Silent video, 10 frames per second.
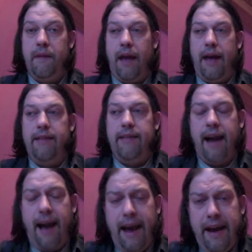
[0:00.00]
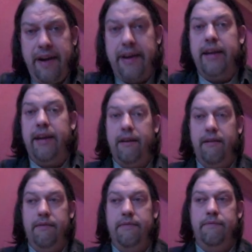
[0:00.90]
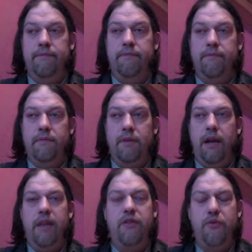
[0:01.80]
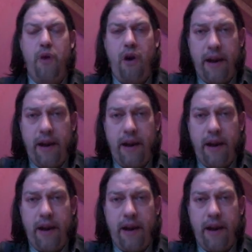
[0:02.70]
And the hierarchy in the wrong